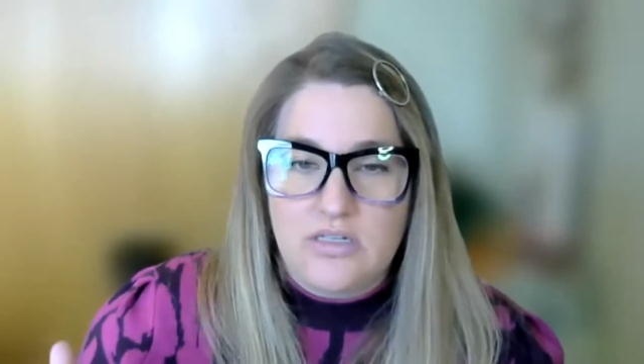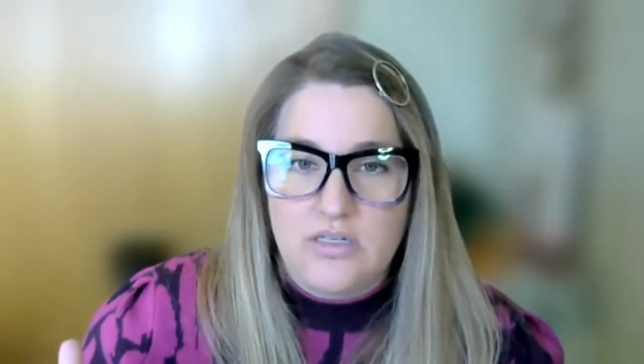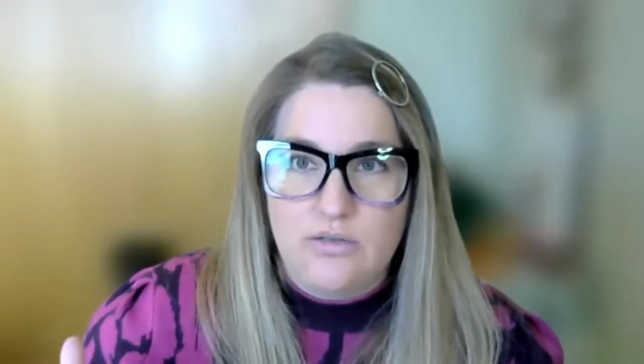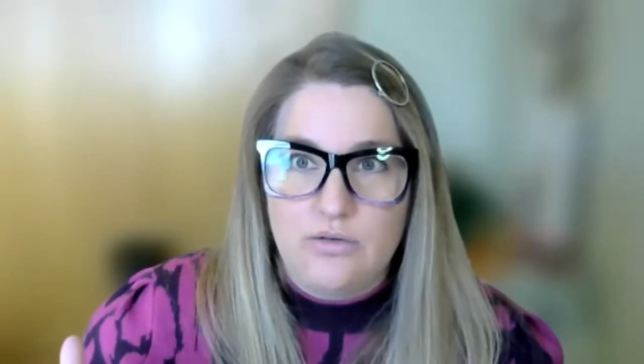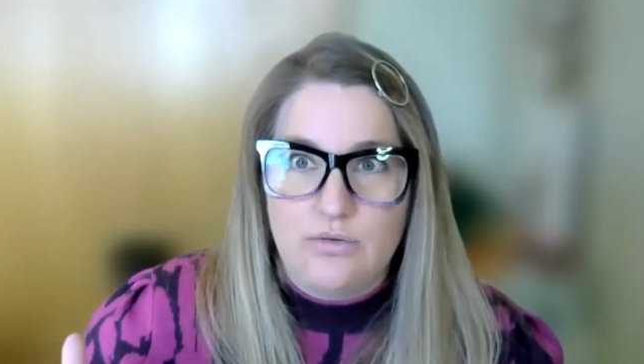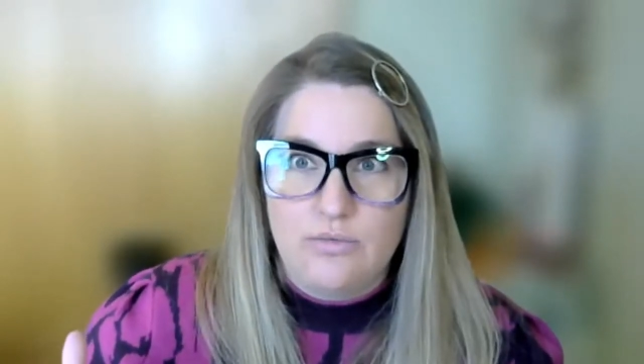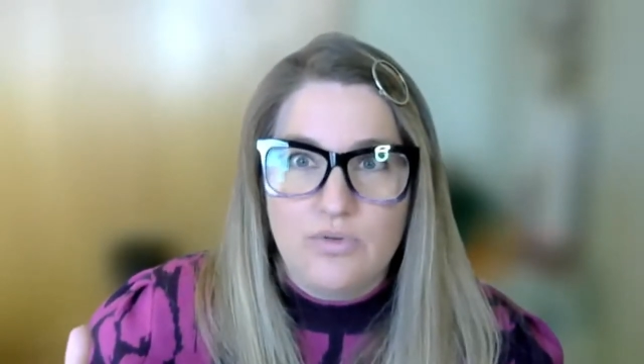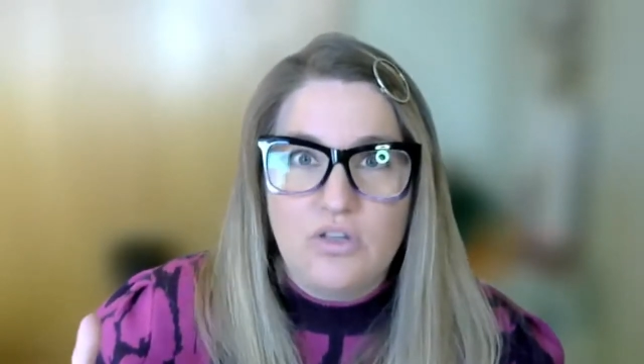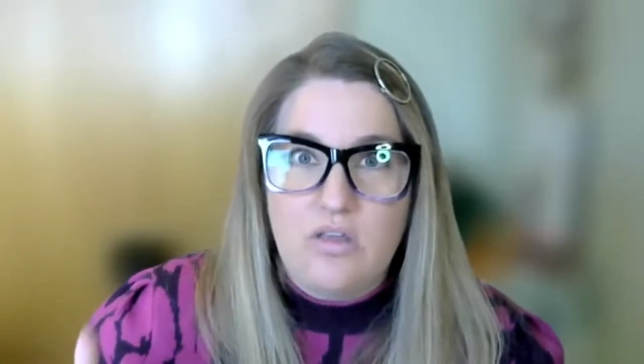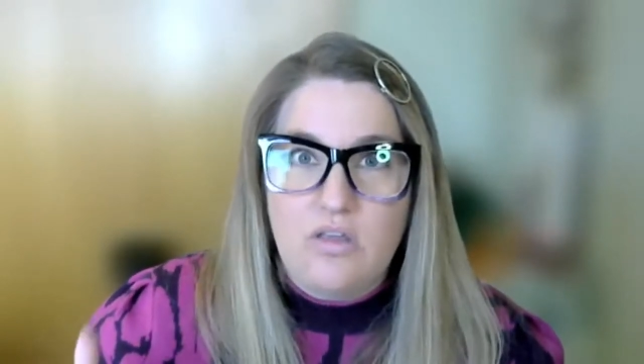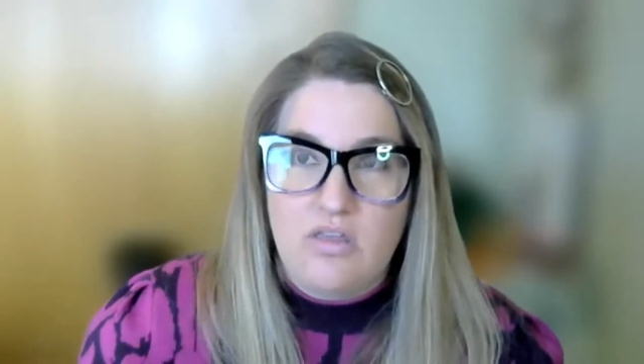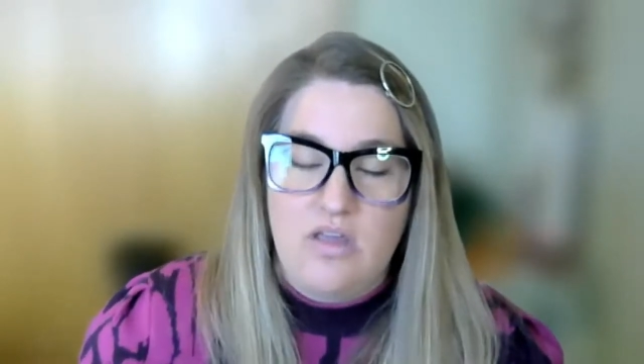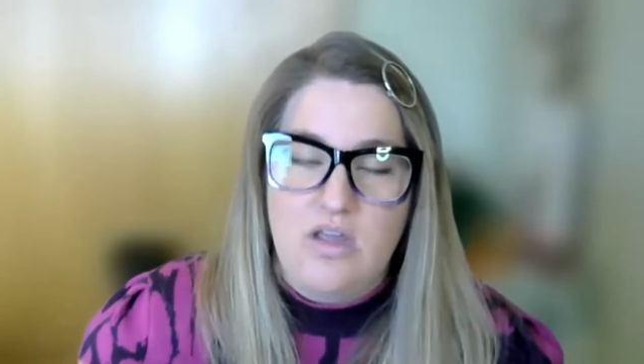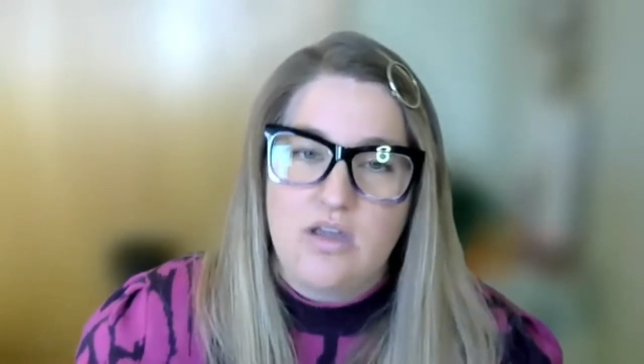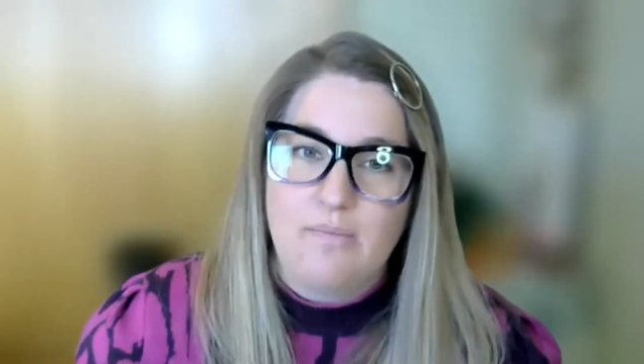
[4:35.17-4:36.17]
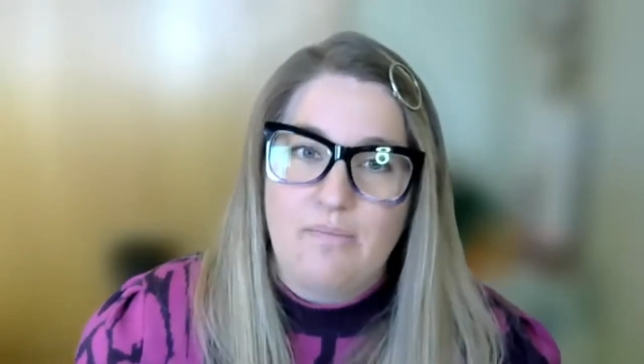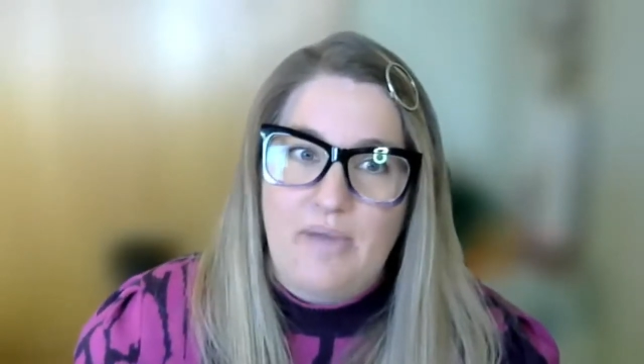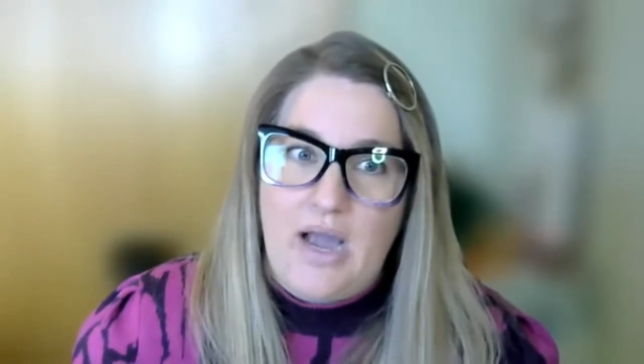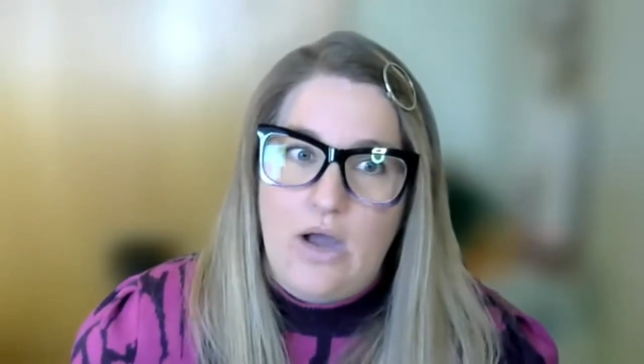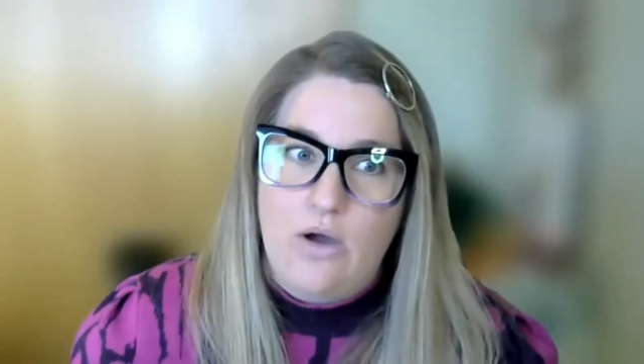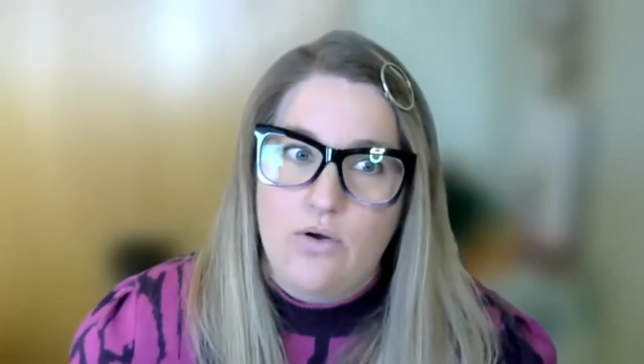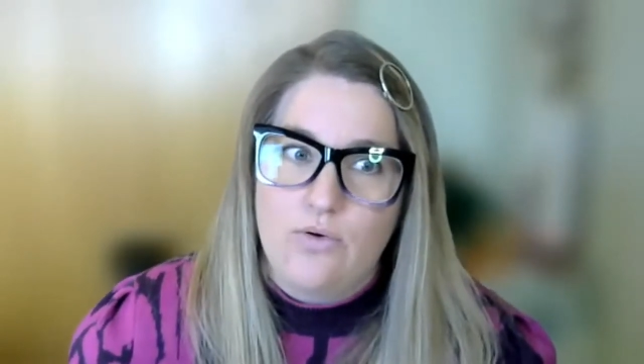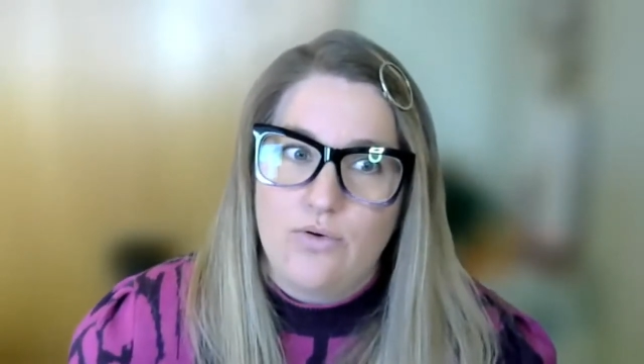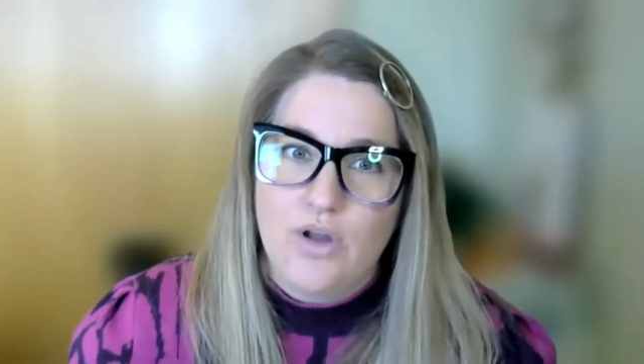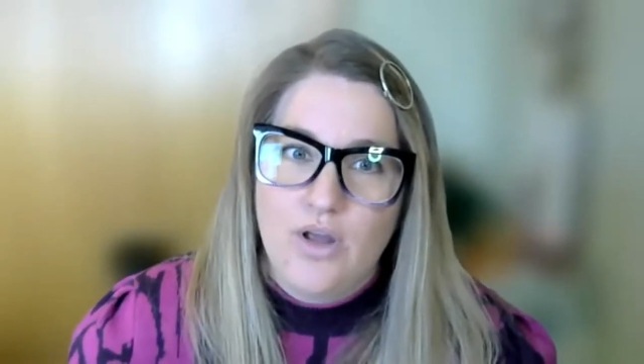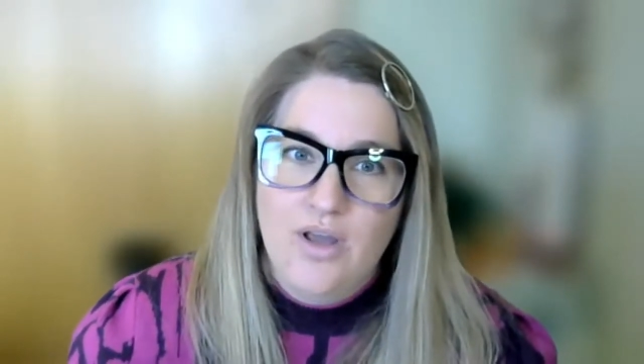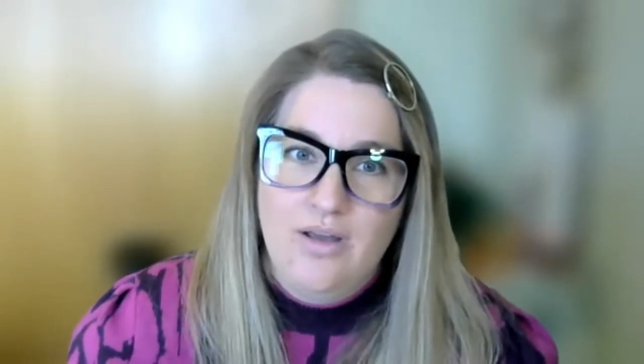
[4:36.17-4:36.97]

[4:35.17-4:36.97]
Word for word: to really think about